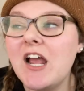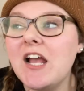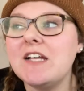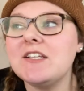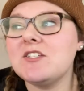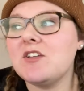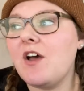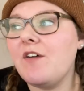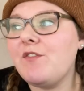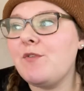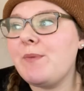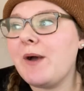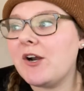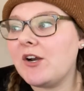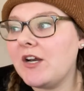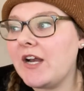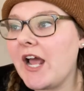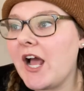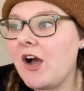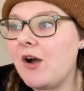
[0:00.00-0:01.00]
Still have about
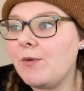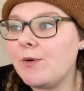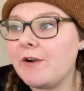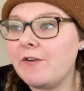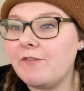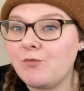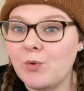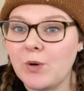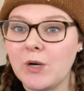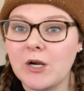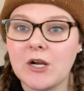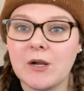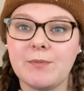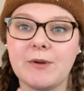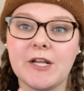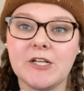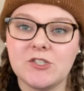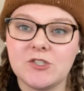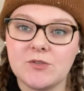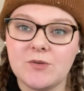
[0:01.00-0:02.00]
an hour of work, but
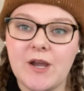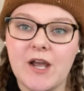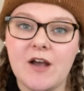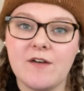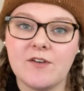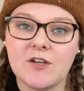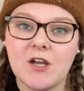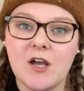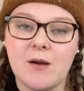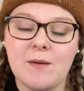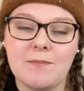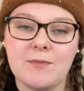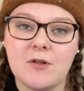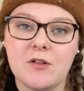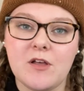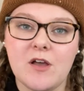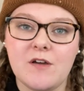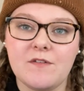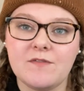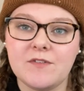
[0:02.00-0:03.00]
I do have a couple
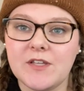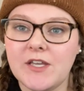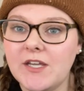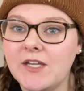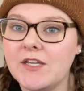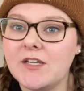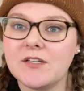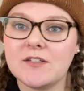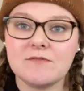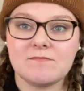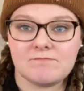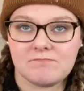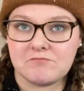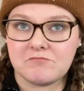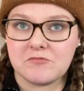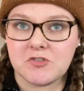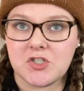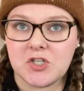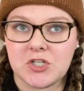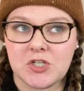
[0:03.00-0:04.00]
of like
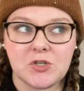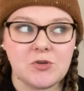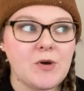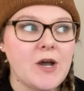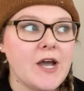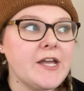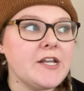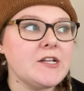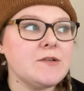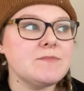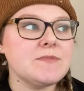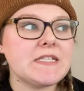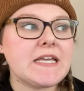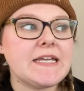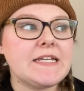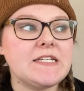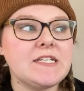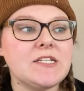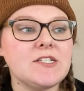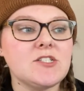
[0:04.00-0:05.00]
to do items I
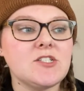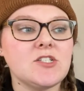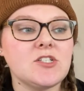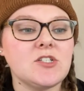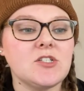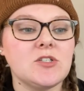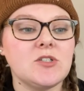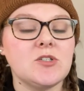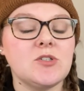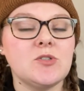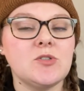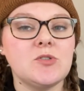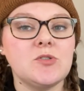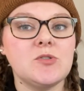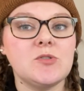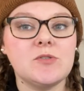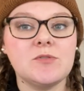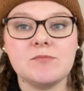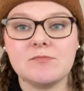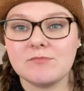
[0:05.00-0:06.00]
need
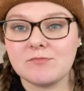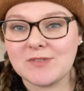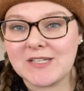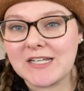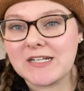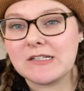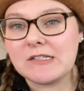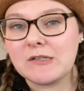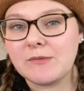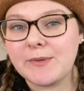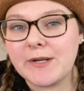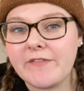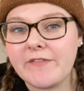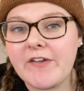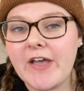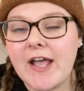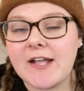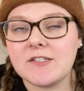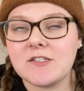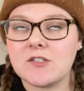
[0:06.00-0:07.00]
to get a little a
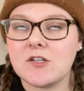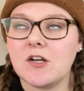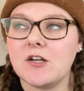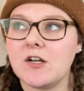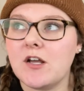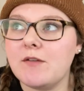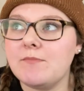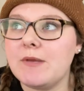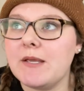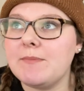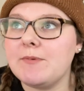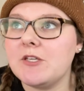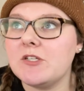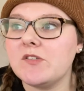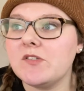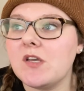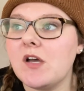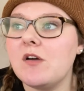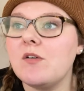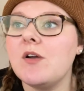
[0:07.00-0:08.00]
head start on, maybe.
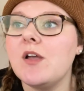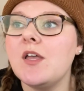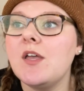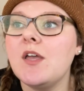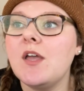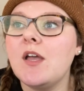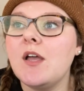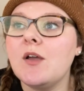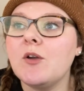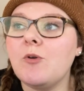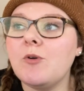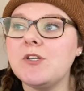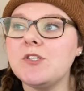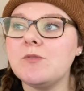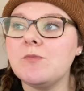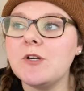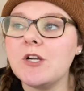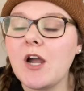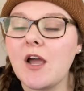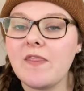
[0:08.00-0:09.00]
So, going to
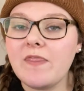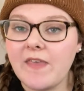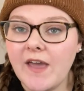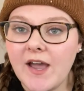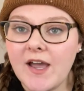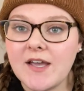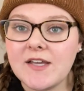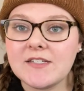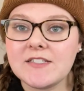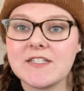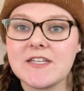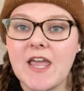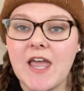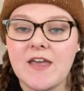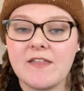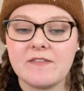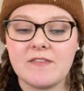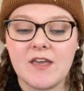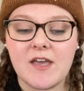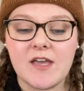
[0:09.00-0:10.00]
work on that.
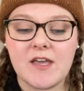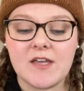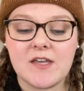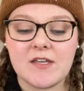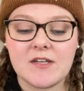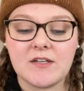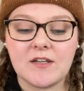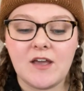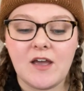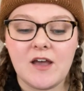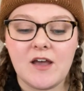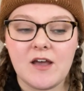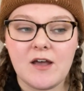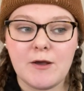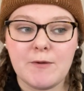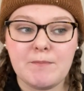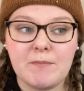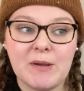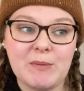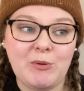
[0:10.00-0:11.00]
And then
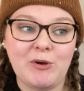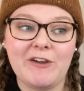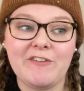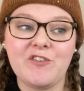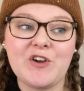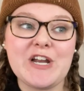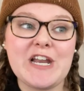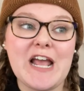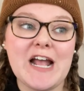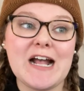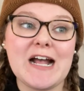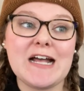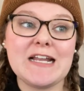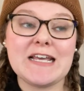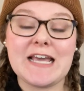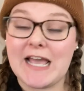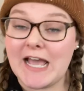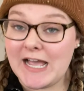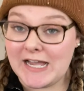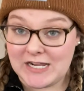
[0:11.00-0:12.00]
um, my boyfriend had
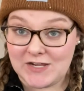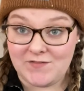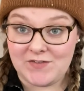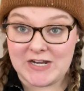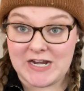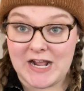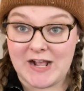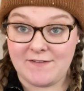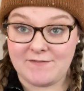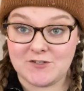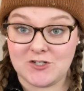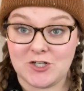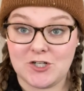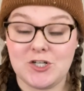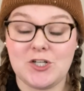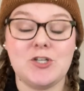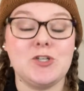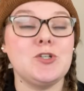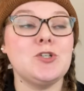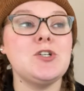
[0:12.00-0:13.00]
a heck of an
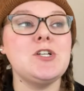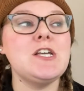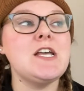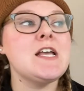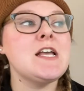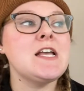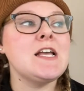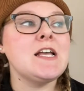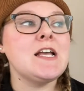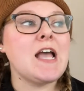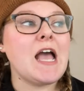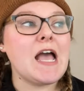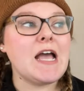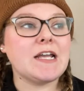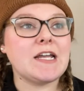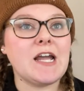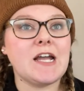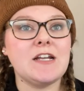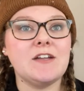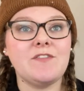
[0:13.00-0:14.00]
afternoon, had
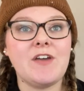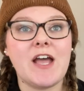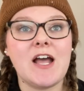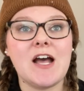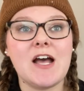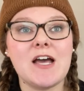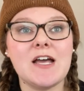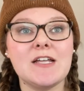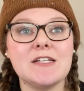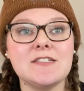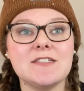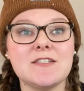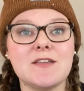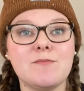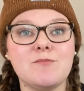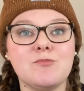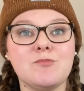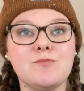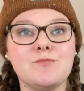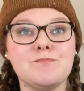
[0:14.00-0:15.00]
kind of had
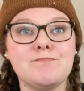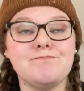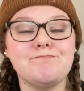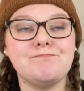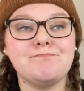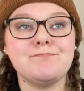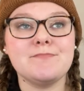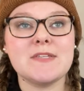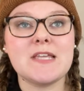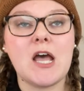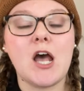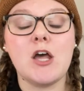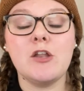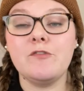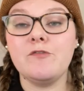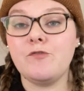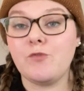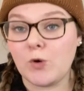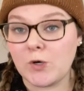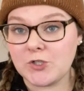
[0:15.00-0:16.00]
some
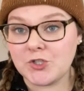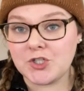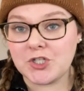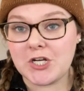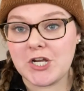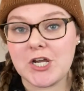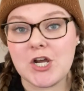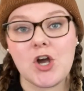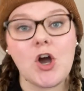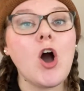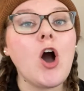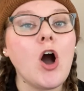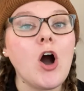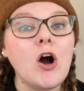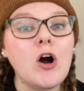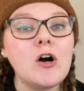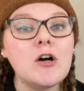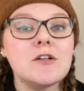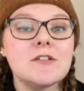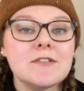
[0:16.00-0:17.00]
unfortunate
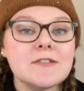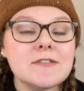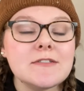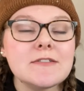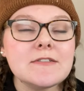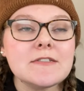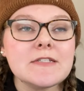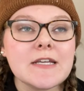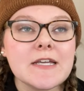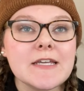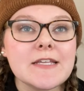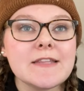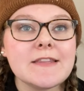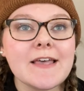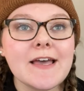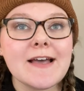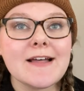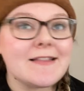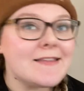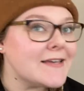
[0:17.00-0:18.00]
calls in
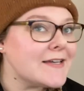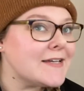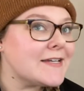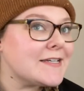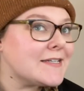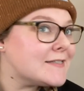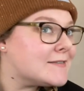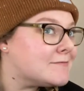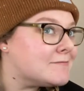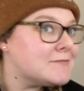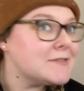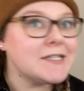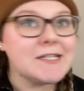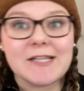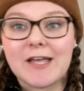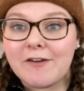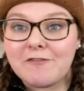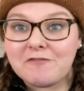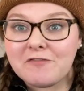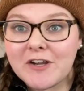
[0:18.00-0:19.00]
that, like, he
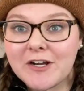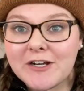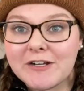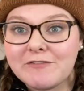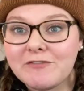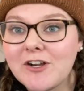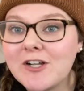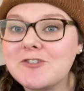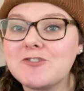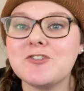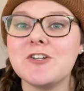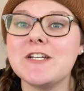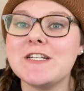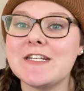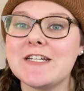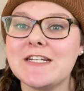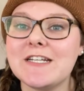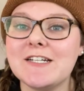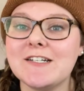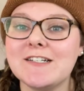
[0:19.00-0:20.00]
left very frustrated
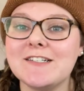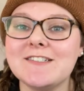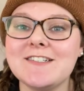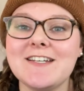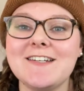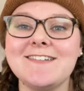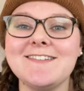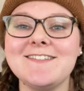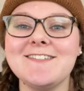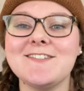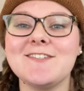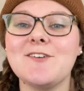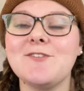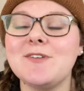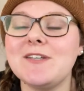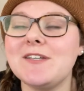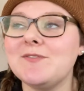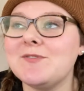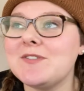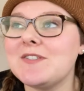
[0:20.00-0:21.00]
and irritated. So,
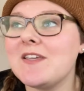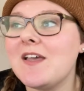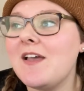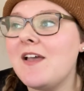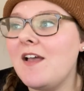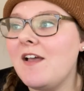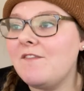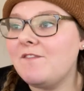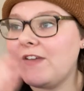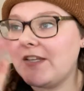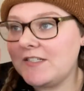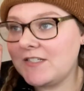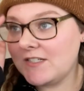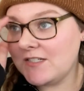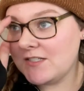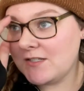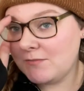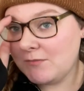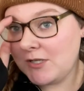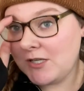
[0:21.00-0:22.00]
he was venting
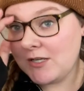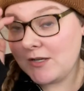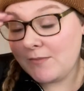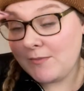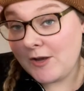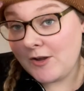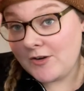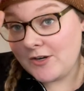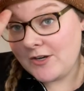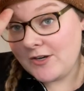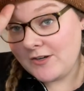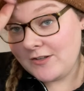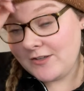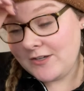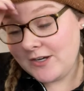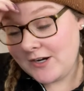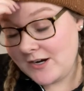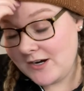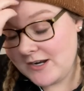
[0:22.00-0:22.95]
to me about it earlier.